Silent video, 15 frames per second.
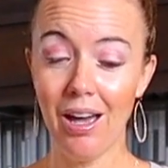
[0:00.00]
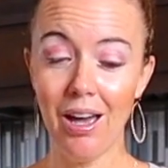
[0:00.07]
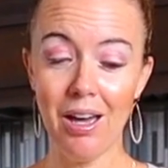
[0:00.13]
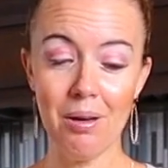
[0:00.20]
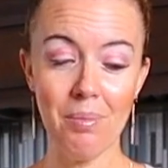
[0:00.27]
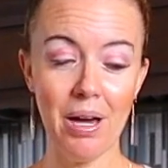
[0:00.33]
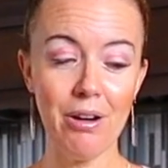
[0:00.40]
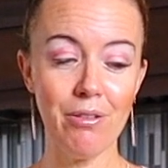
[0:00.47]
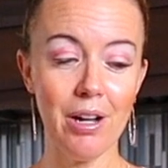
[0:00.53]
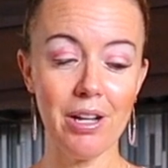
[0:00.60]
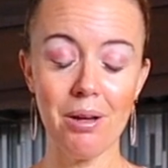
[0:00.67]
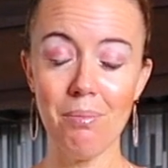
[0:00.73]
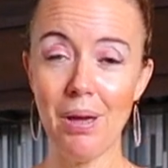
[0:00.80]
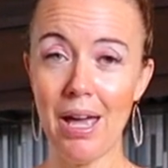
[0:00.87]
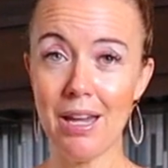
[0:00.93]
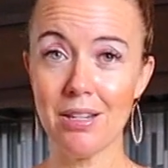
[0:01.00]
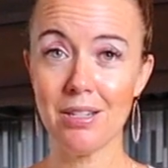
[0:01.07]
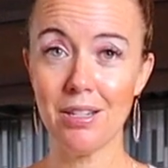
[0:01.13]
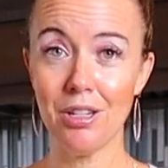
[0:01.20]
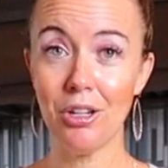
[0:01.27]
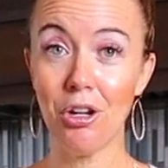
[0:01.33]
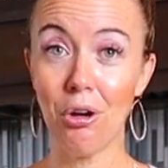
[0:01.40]
I
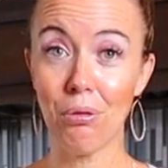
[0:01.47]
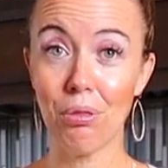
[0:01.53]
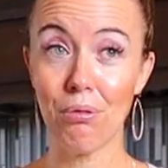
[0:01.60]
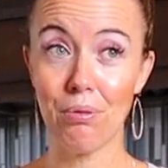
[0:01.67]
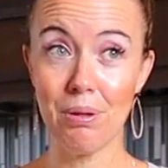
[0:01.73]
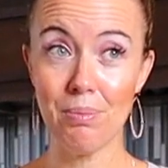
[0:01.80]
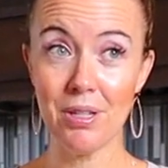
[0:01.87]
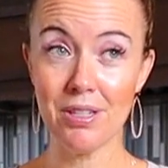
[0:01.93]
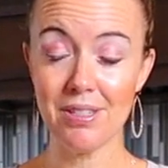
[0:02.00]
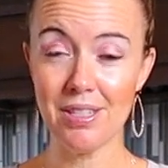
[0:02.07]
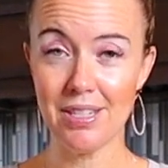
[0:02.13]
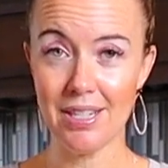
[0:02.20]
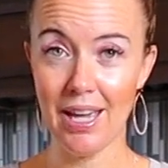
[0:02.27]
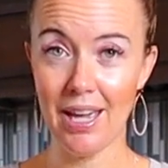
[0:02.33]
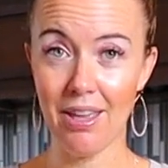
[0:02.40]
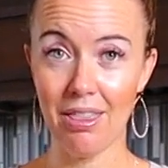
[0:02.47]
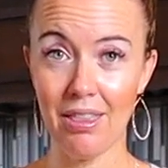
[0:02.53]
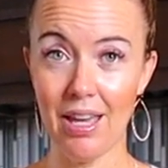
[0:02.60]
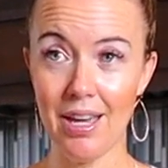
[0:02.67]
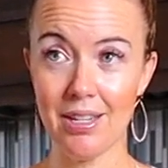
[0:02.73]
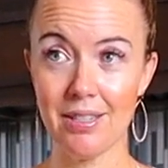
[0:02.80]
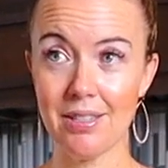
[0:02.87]
recommend, you know, 3 meals a day
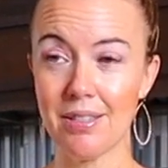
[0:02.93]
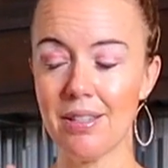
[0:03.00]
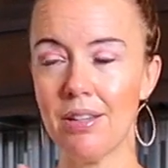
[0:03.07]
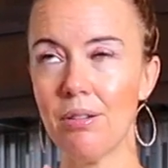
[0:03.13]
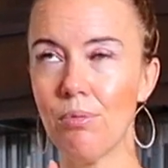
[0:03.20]
unless,